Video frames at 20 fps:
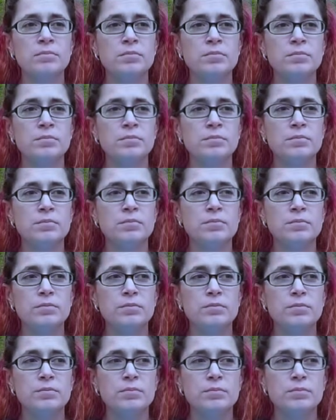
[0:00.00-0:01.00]
You can't
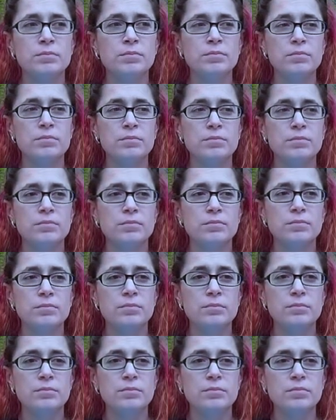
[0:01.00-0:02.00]
smell it because
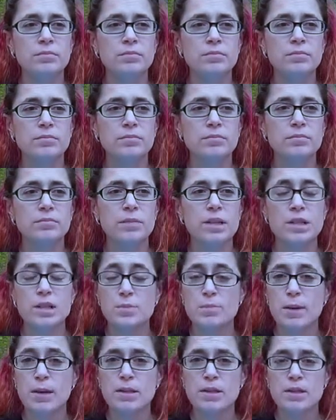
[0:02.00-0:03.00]
you're on the other side of a
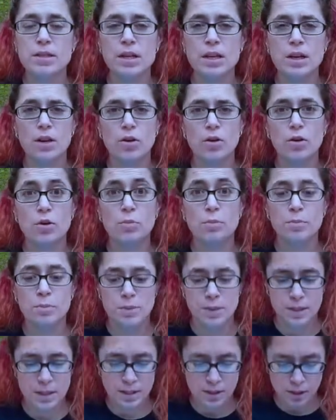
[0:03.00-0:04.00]
screen, but
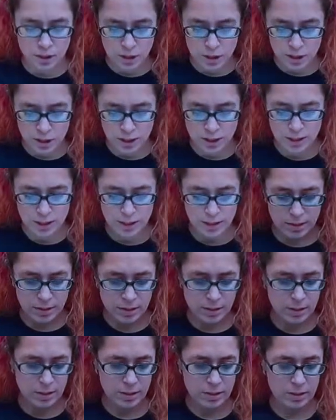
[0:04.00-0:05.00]
if you could smell
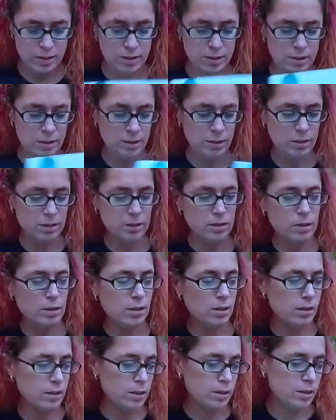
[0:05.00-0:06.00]
this,
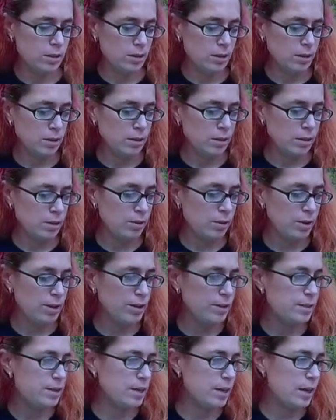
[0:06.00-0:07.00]
it
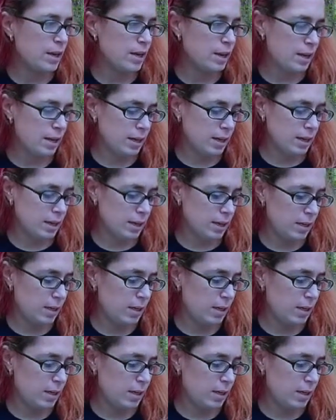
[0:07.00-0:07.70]
smells